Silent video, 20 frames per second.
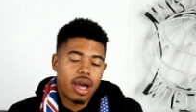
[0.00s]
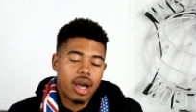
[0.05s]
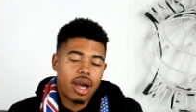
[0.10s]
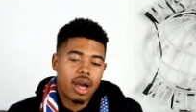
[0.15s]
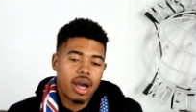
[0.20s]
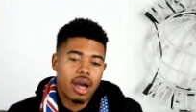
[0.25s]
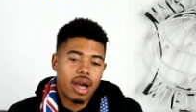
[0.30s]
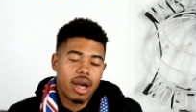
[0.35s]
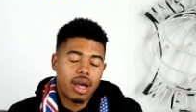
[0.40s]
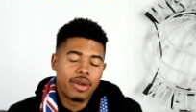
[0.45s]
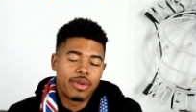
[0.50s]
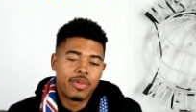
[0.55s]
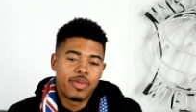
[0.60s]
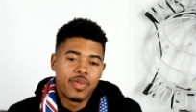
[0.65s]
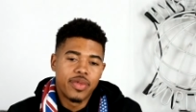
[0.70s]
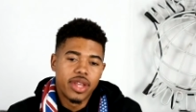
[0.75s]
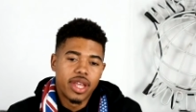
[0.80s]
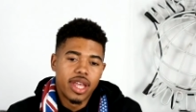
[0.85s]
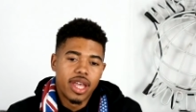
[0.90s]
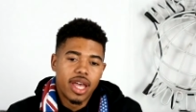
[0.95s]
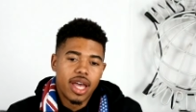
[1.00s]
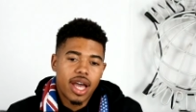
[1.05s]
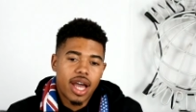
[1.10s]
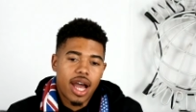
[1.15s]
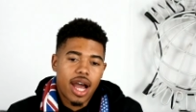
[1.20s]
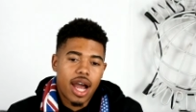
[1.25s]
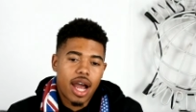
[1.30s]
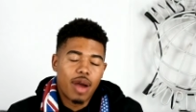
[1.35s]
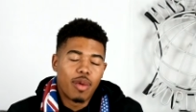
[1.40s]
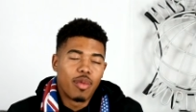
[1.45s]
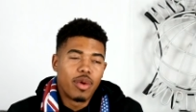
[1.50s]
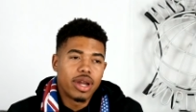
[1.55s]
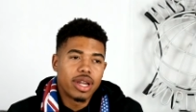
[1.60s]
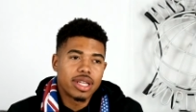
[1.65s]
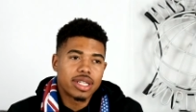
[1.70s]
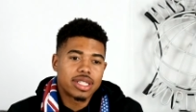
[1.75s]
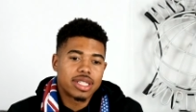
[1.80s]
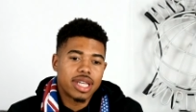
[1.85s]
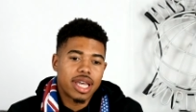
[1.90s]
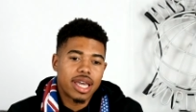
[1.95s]
I want
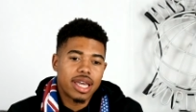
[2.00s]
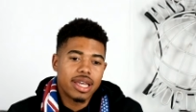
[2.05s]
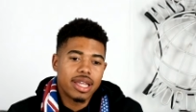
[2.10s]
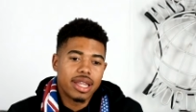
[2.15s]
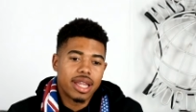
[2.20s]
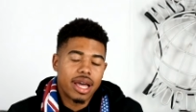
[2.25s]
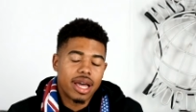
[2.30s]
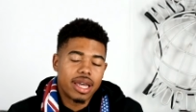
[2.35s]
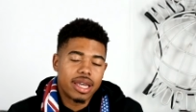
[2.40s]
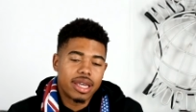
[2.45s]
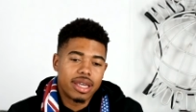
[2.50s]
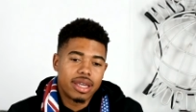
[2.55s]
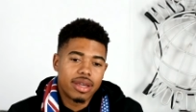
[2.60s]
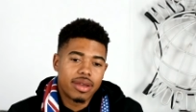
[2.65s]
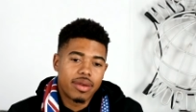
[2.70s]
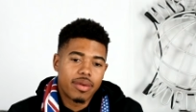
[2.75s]
to say like